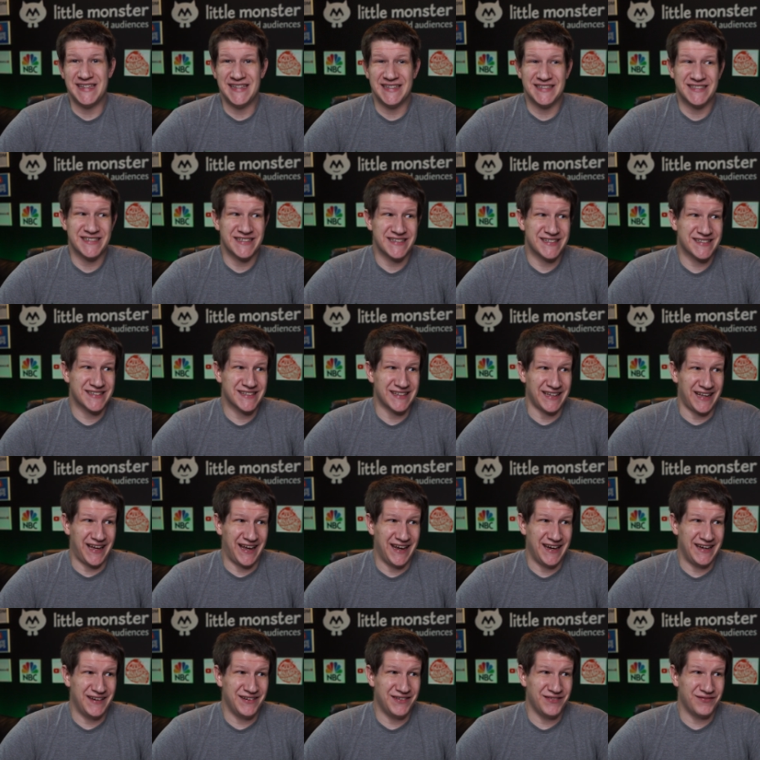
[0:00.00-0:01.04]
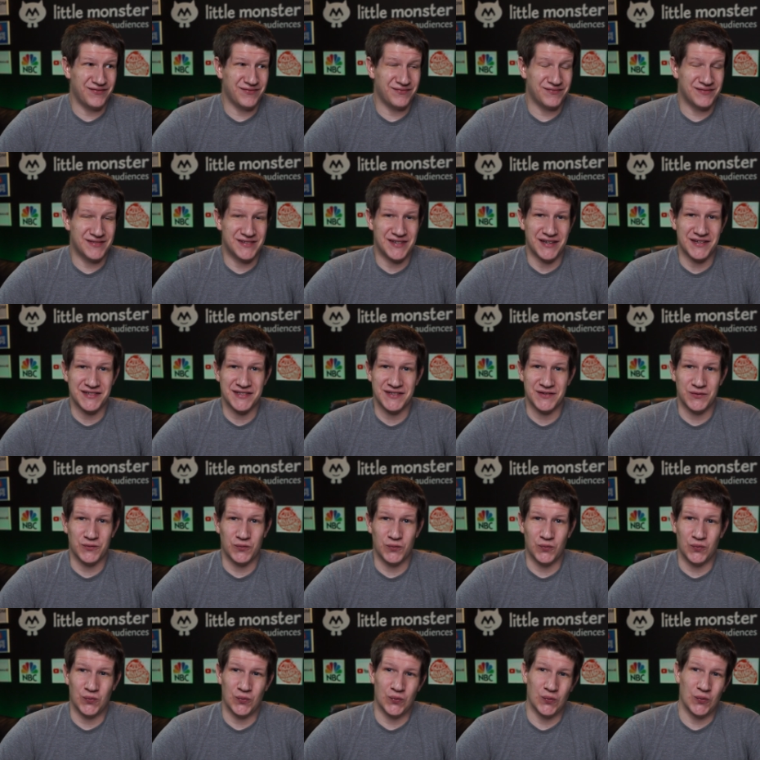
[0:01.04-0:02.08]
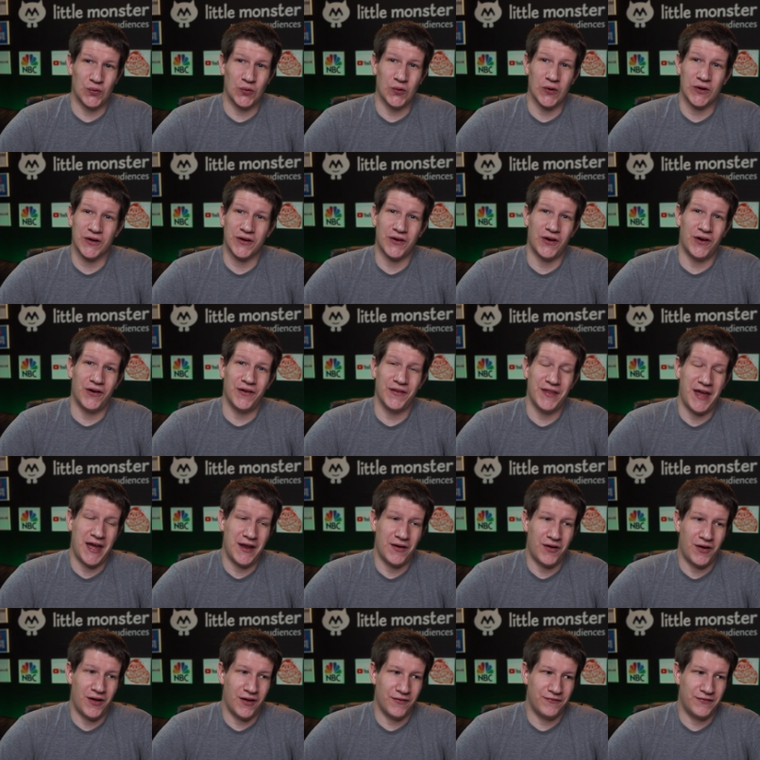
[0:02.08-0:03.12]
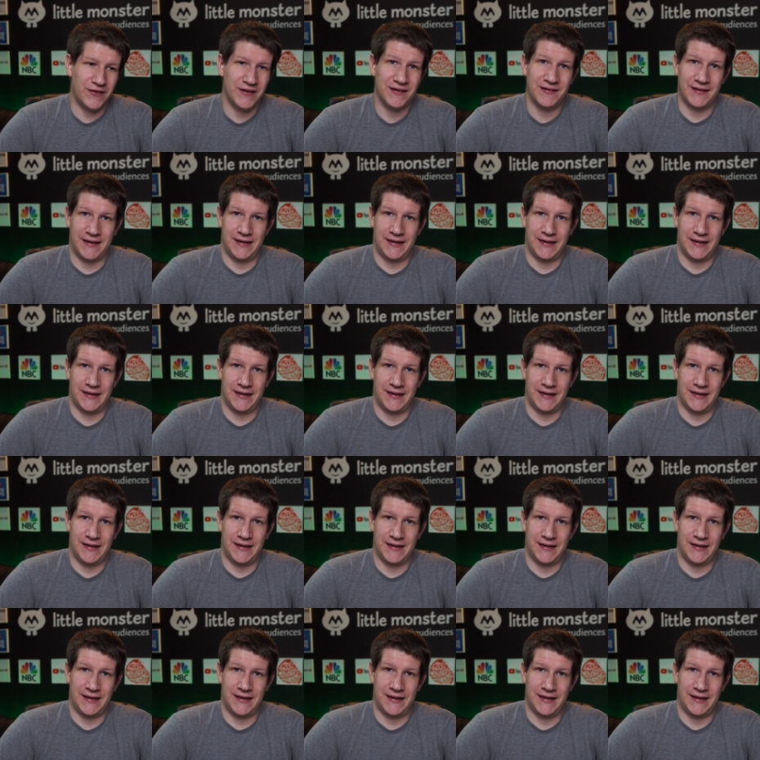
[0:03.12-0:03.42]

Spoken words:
it just kind of doesn't work all that often.